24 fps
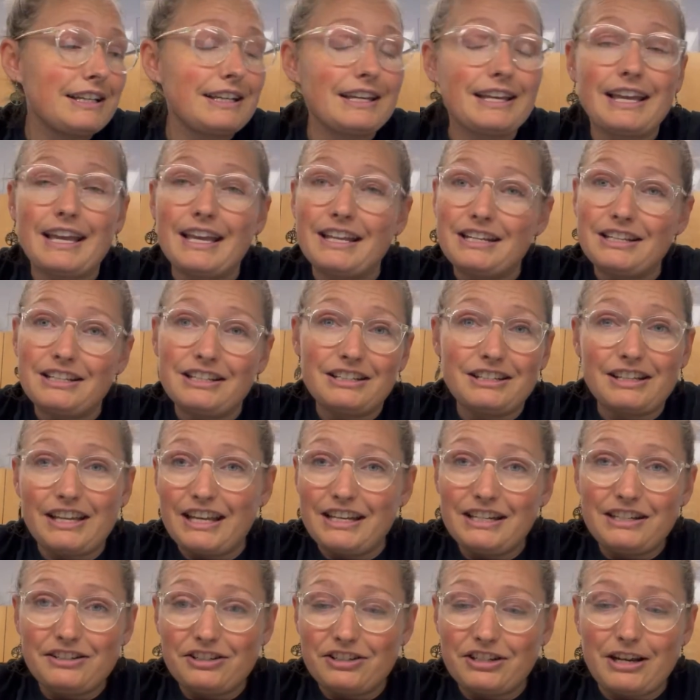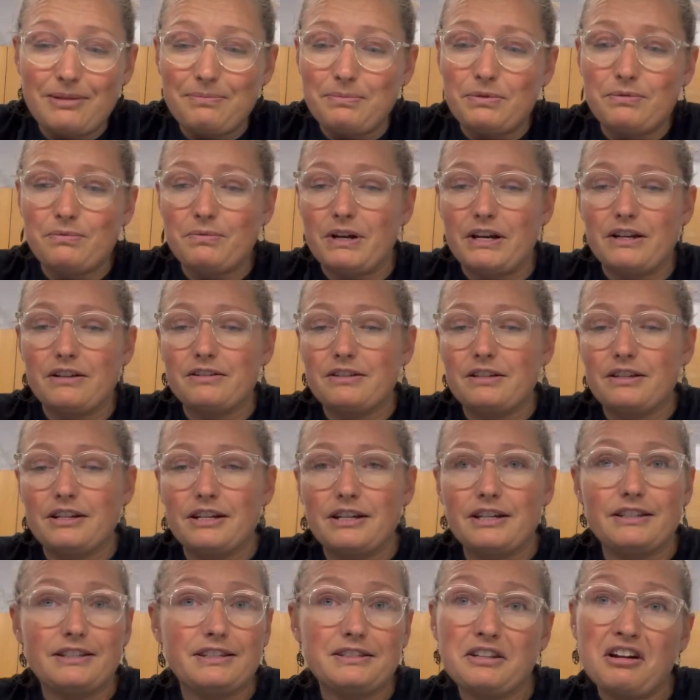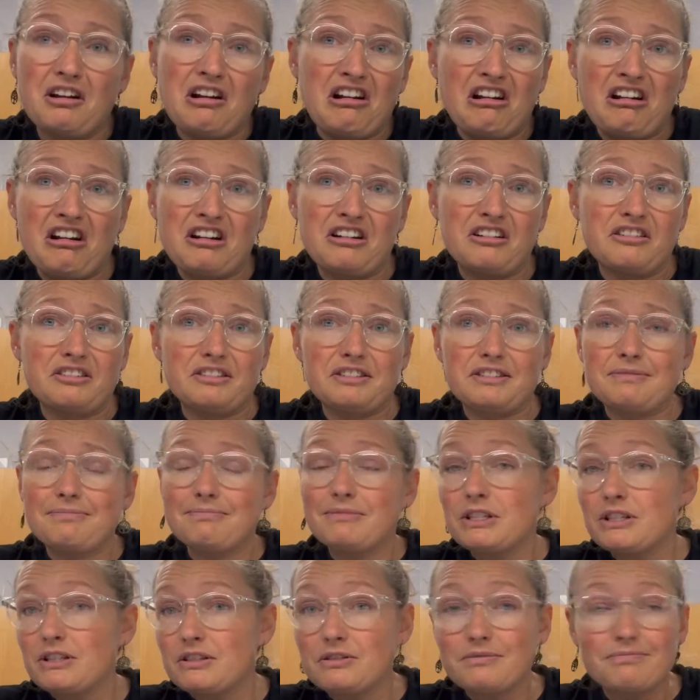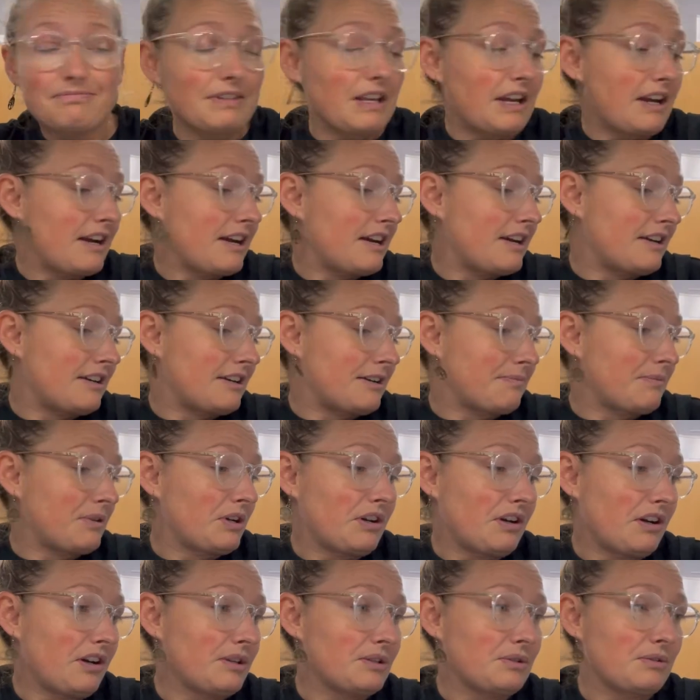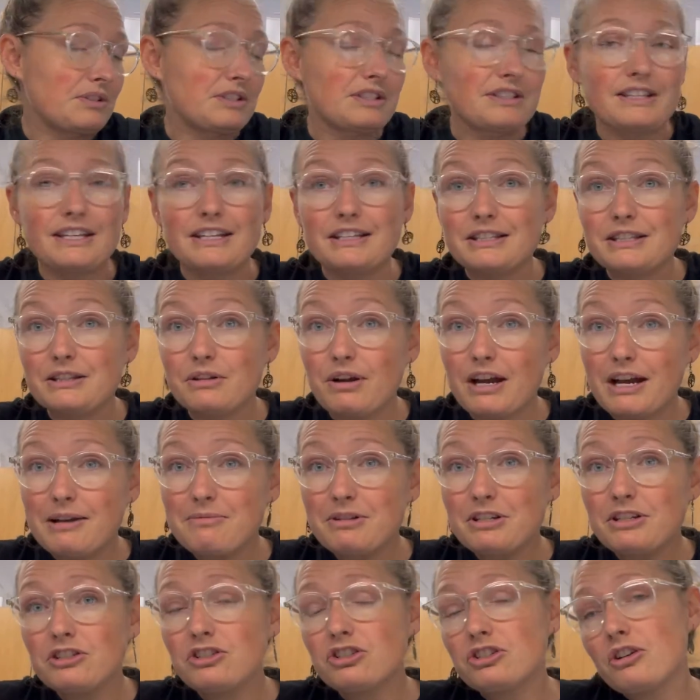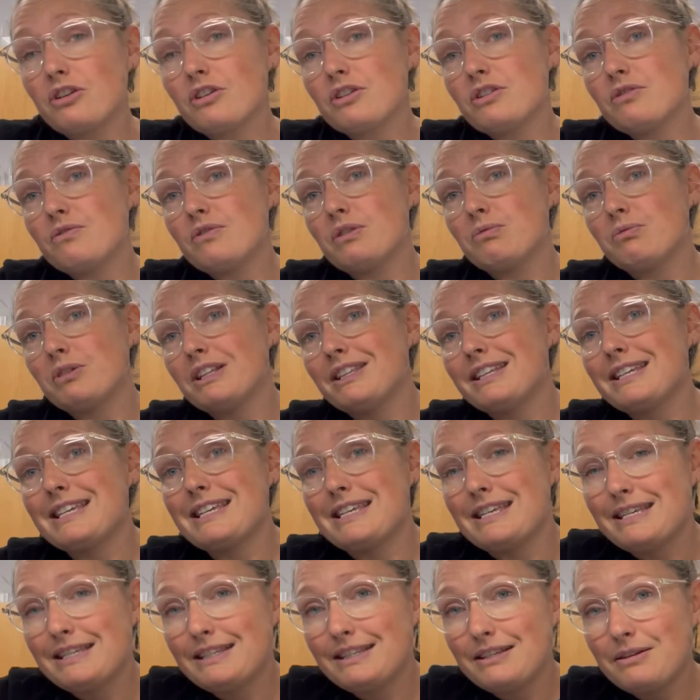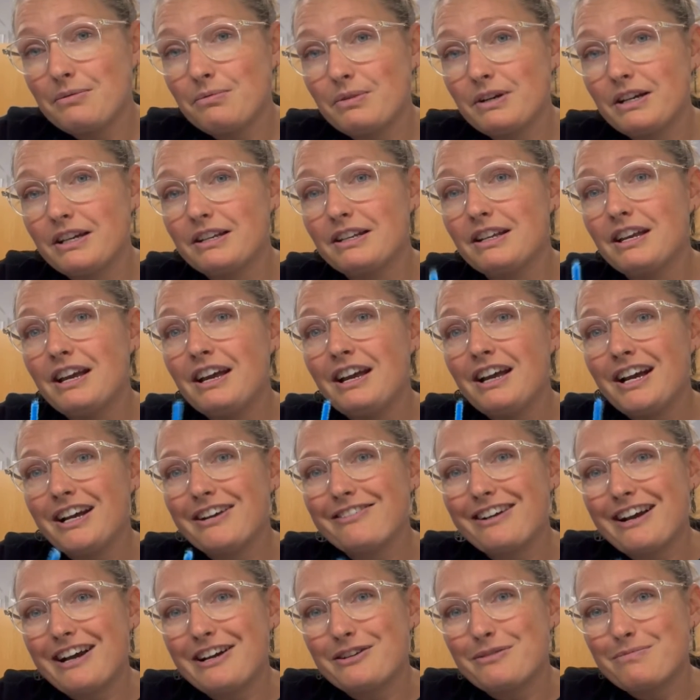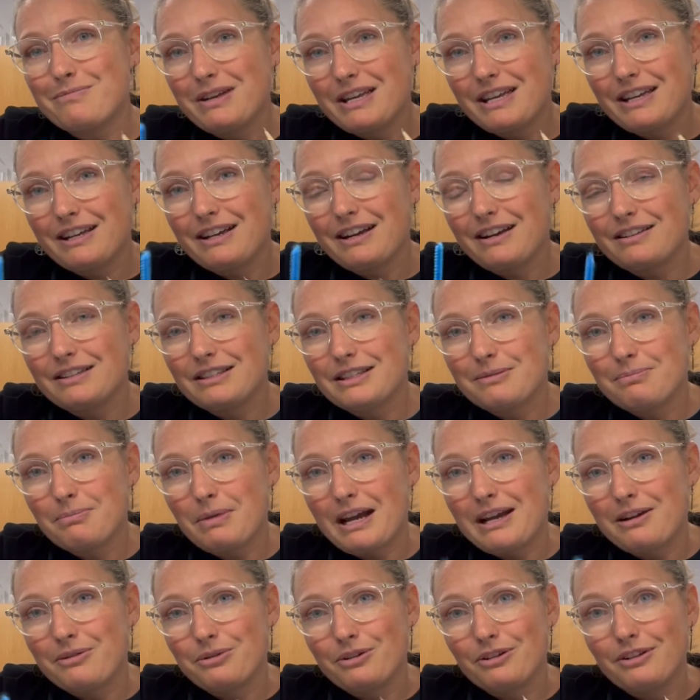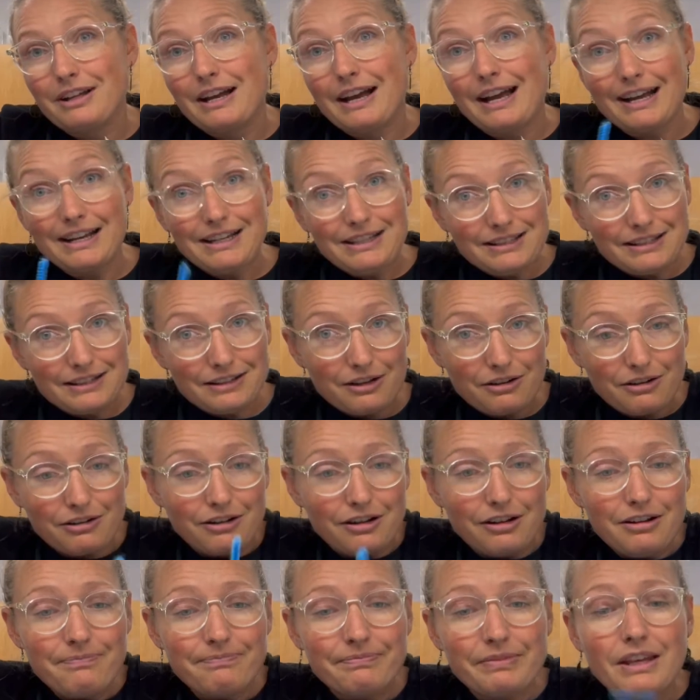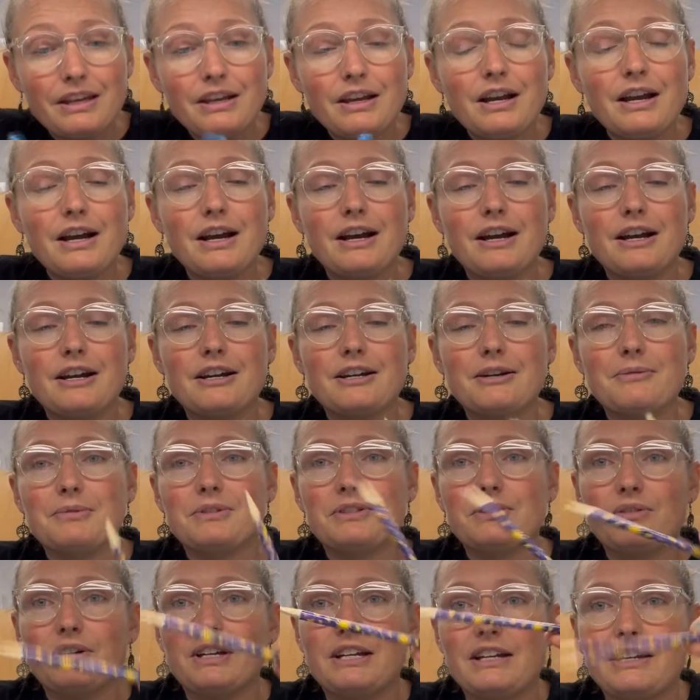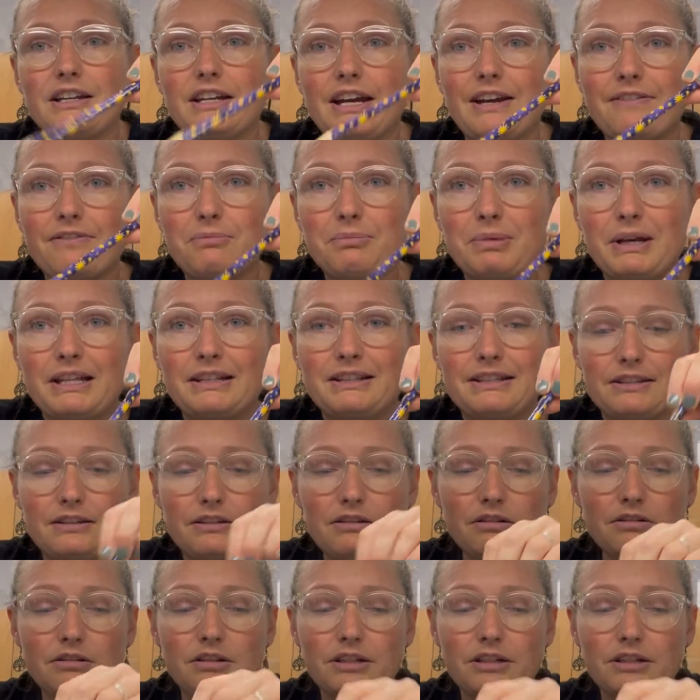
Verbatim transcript: any, any shape you want, uh, stars, um, all sorts of things. So I'm going to show you a really easy one of how to make a spiral icicle. Um, so I have a pencil